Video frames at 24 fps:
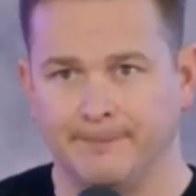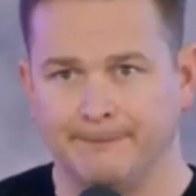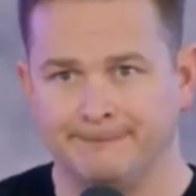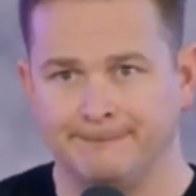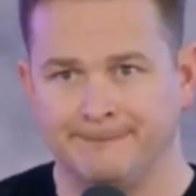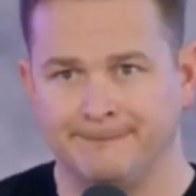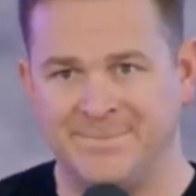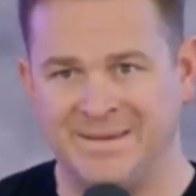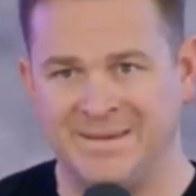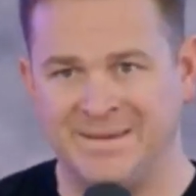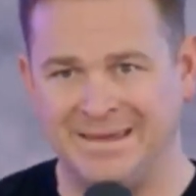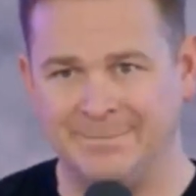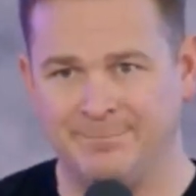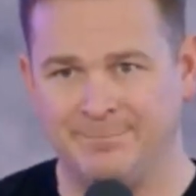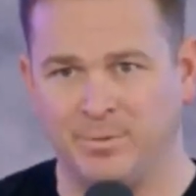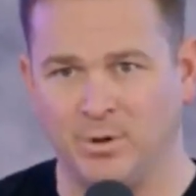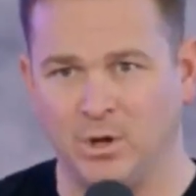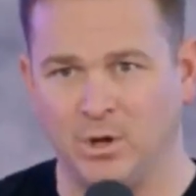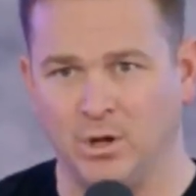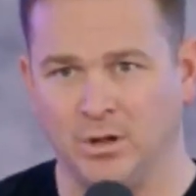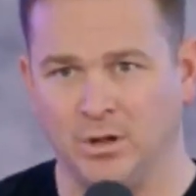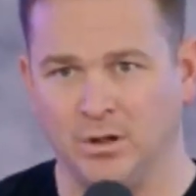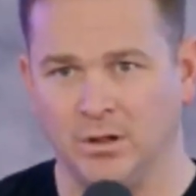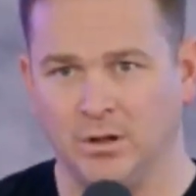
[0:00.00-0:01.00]

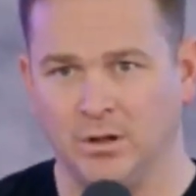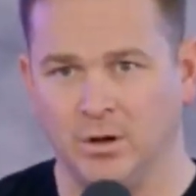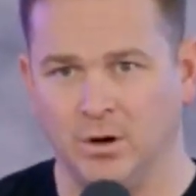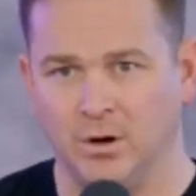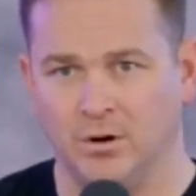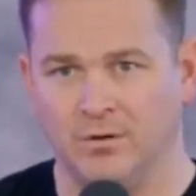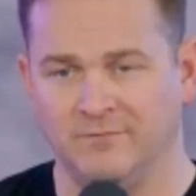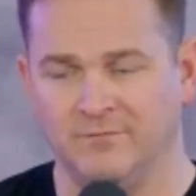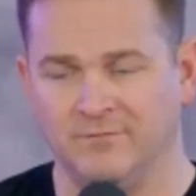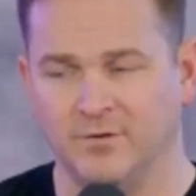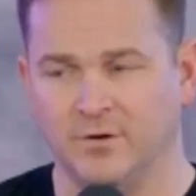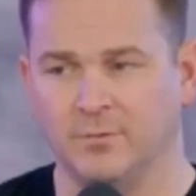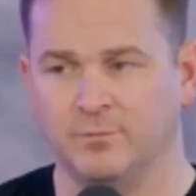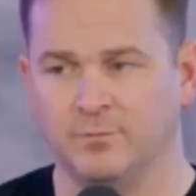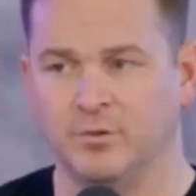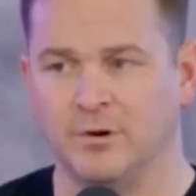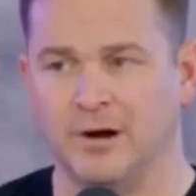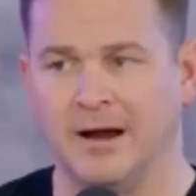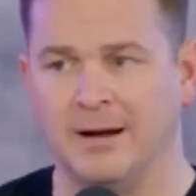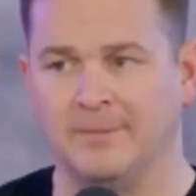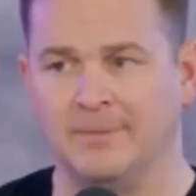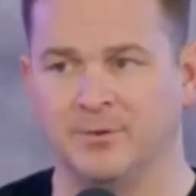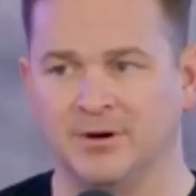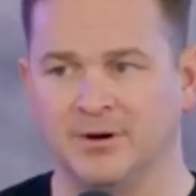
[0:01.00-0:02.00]
People over
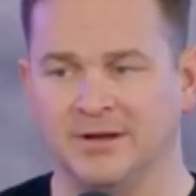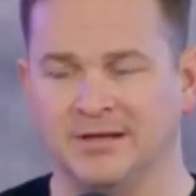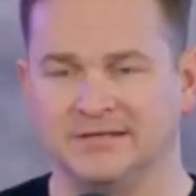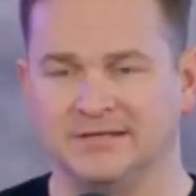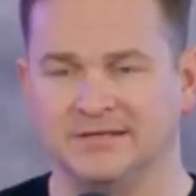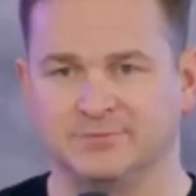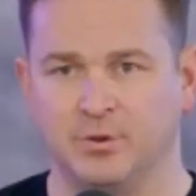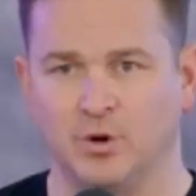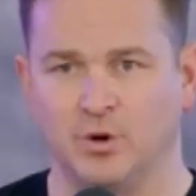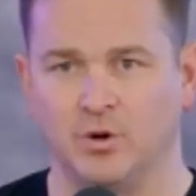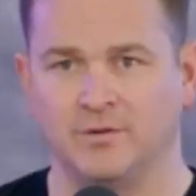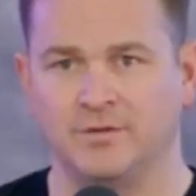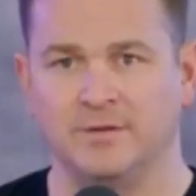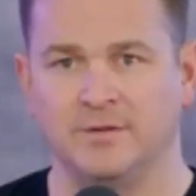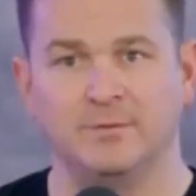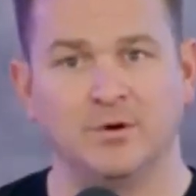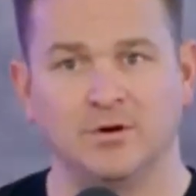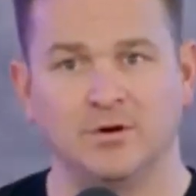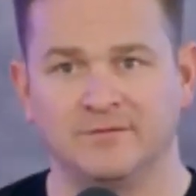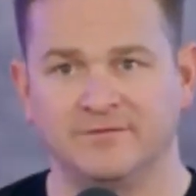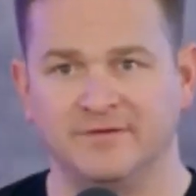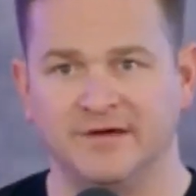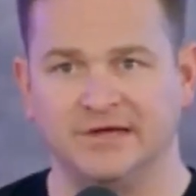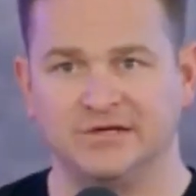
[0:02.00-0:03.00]
properties. Pull the
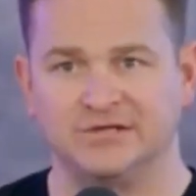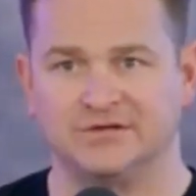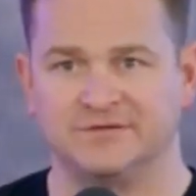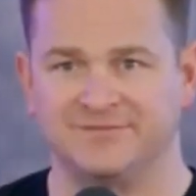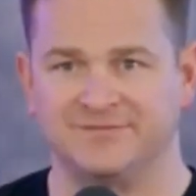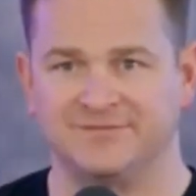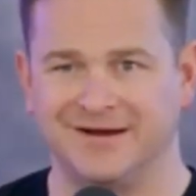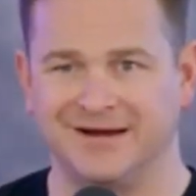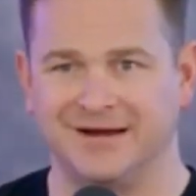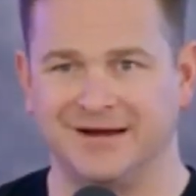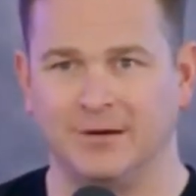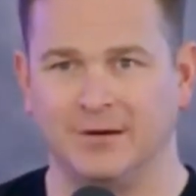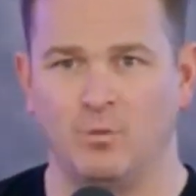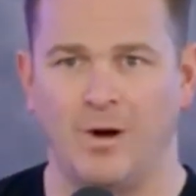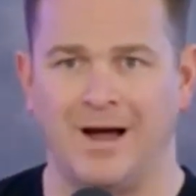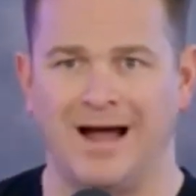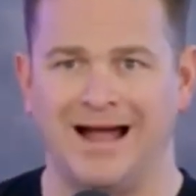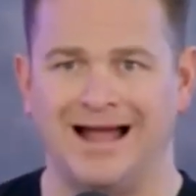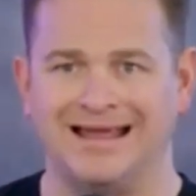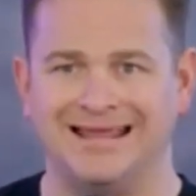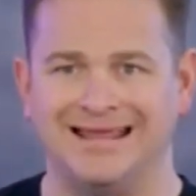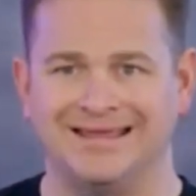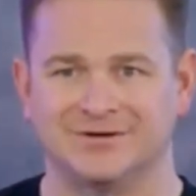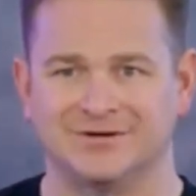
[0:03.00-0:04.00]
motivation. Find out
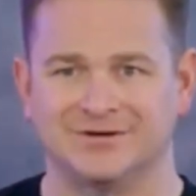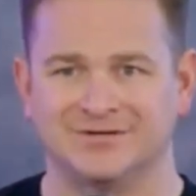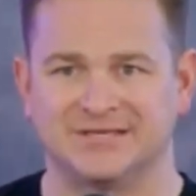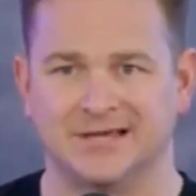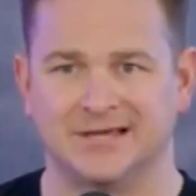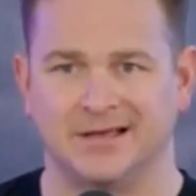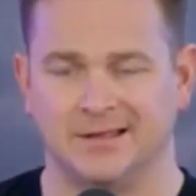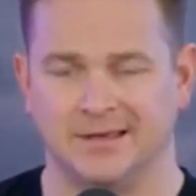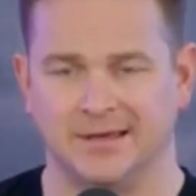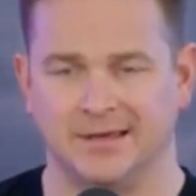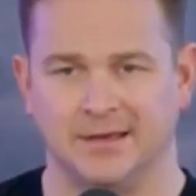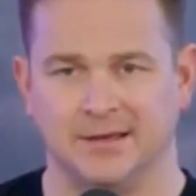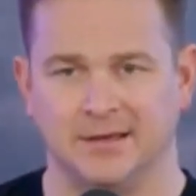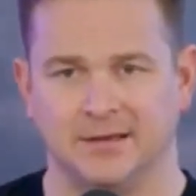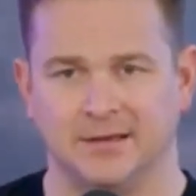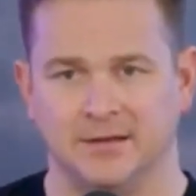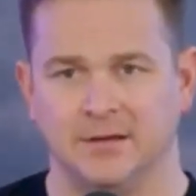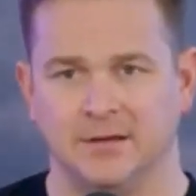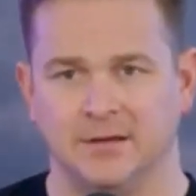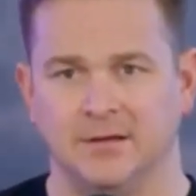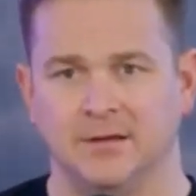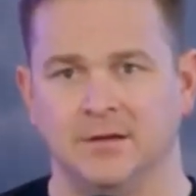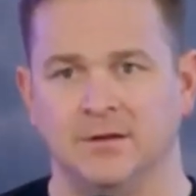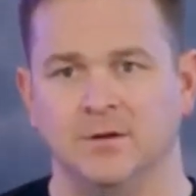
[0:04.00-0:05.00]
why they're selling.
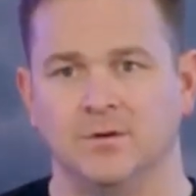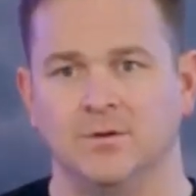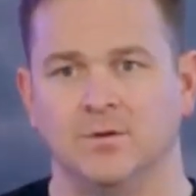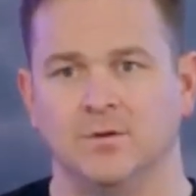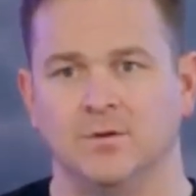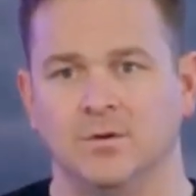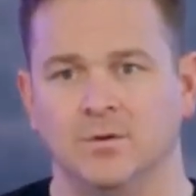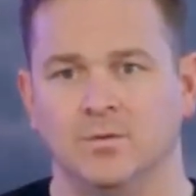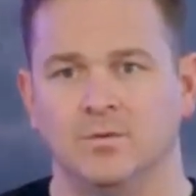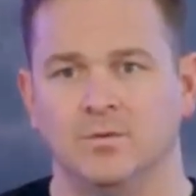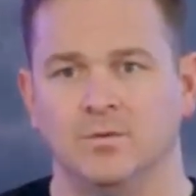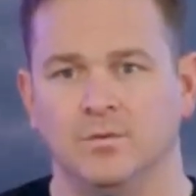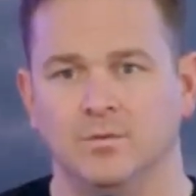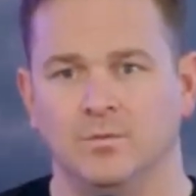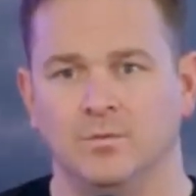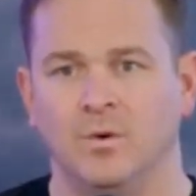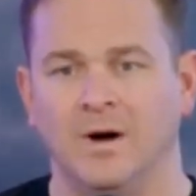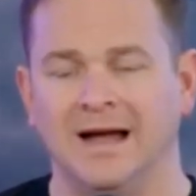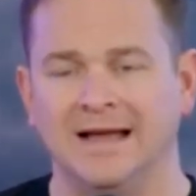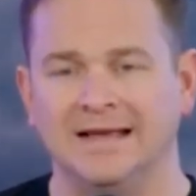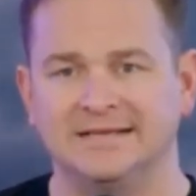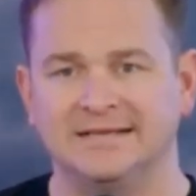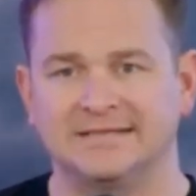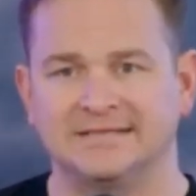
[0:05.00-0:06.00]

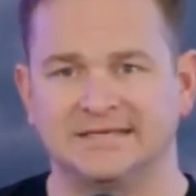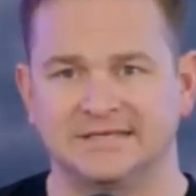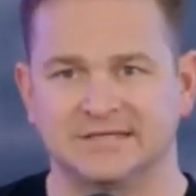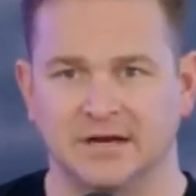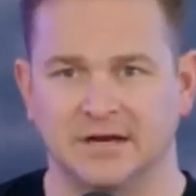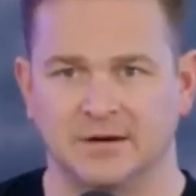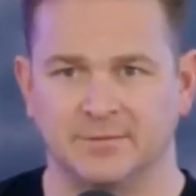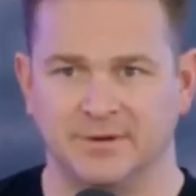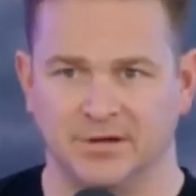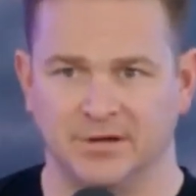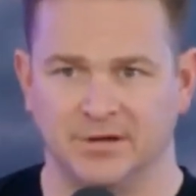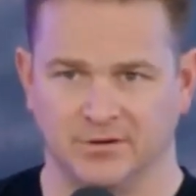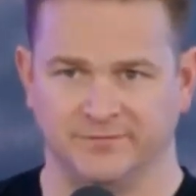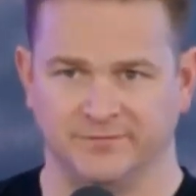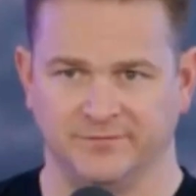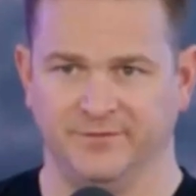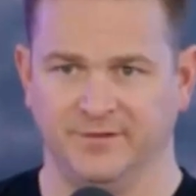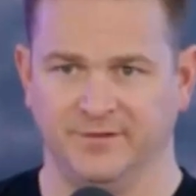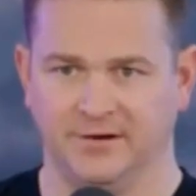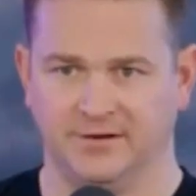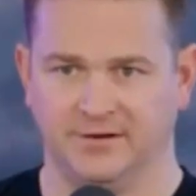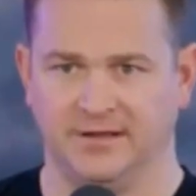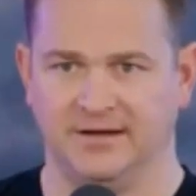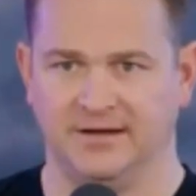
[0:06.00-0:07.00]
Why is this going to be good for
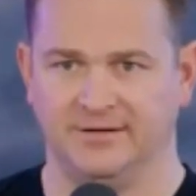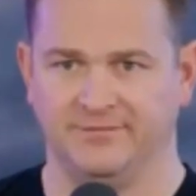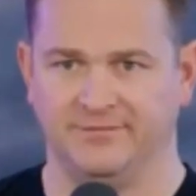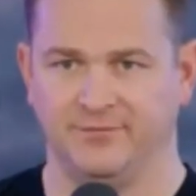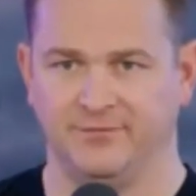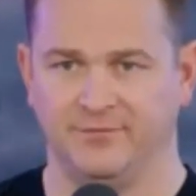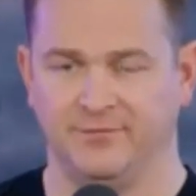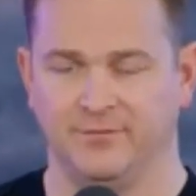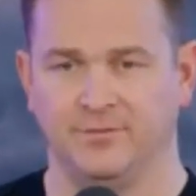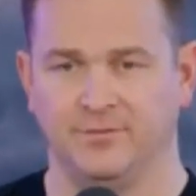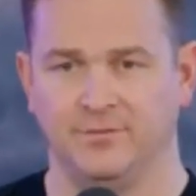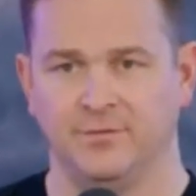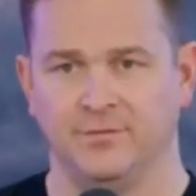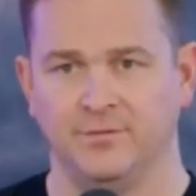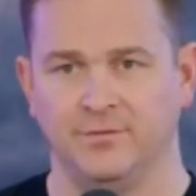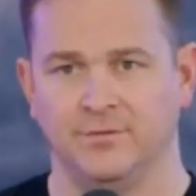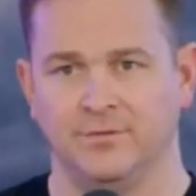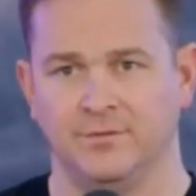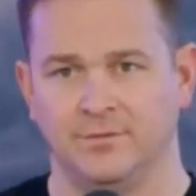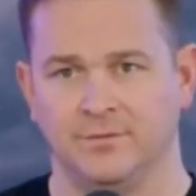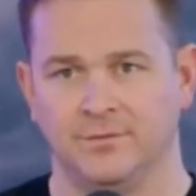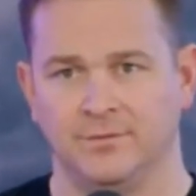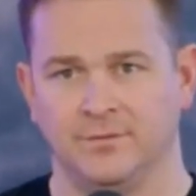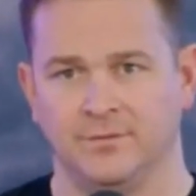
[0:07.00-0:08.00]
their life?
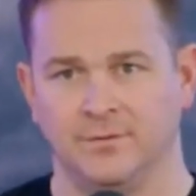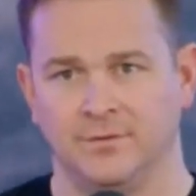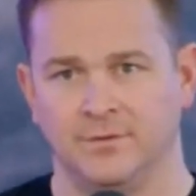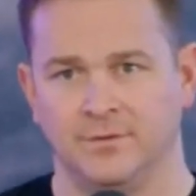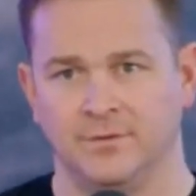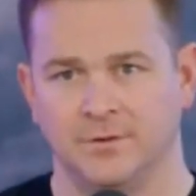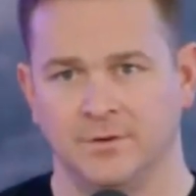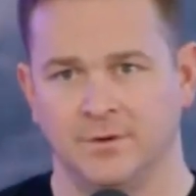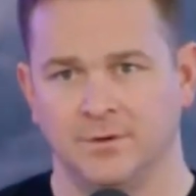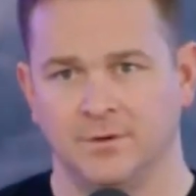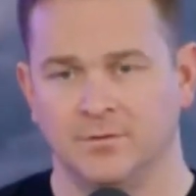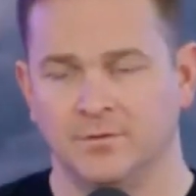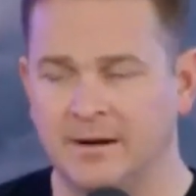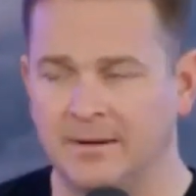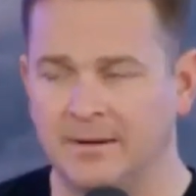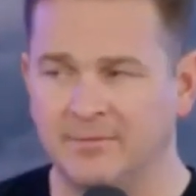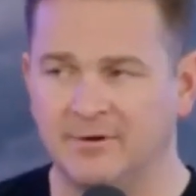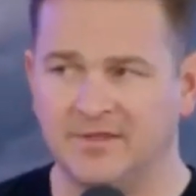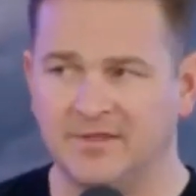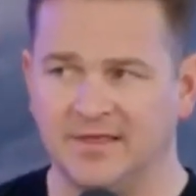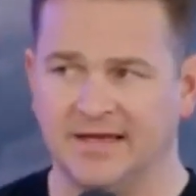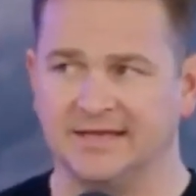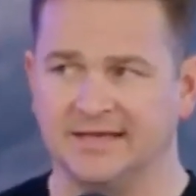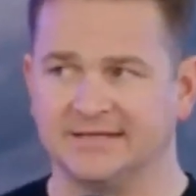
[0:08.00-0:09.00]
Remember
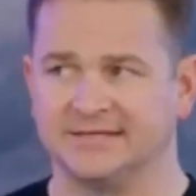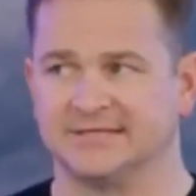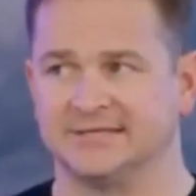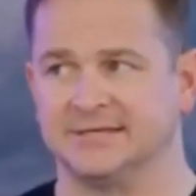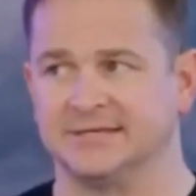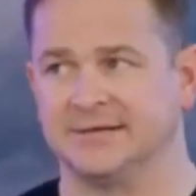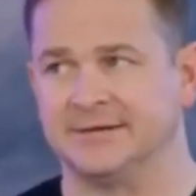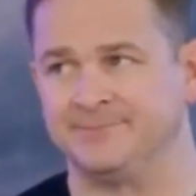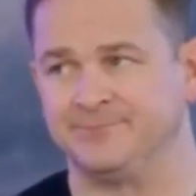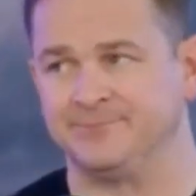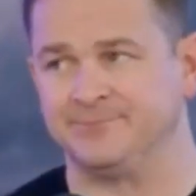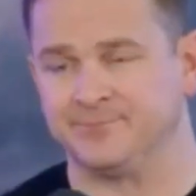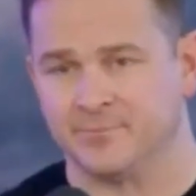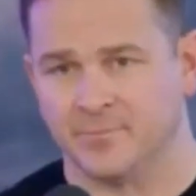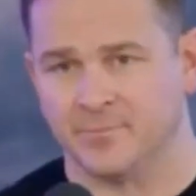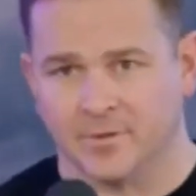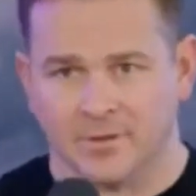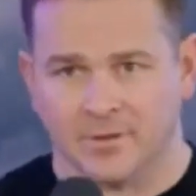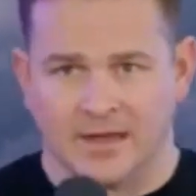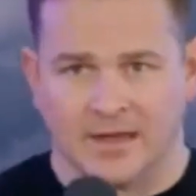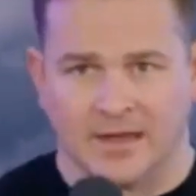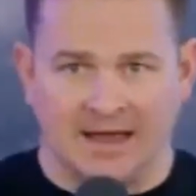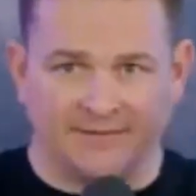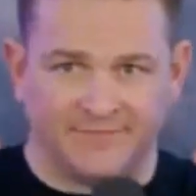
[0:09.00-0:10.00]
this.
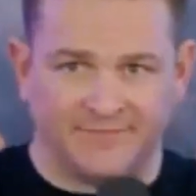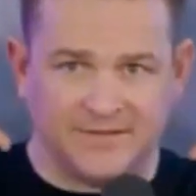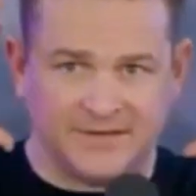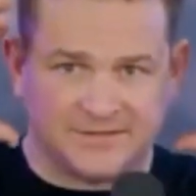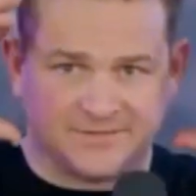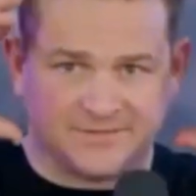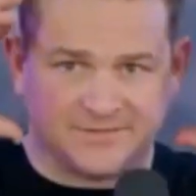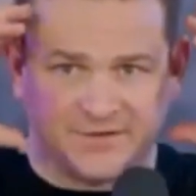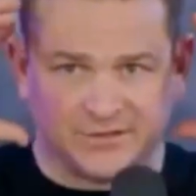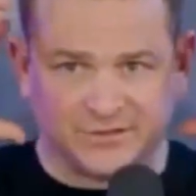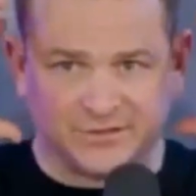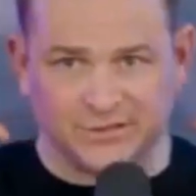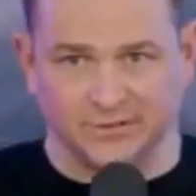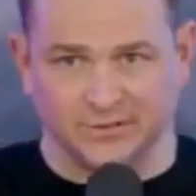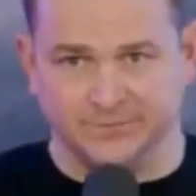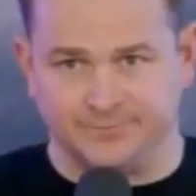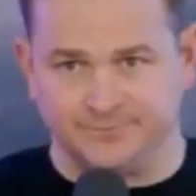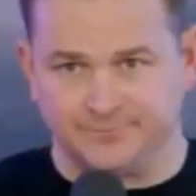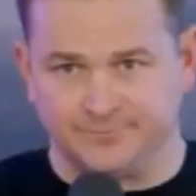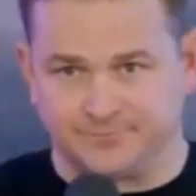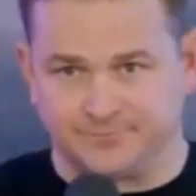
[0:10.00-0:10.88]
Have this vision.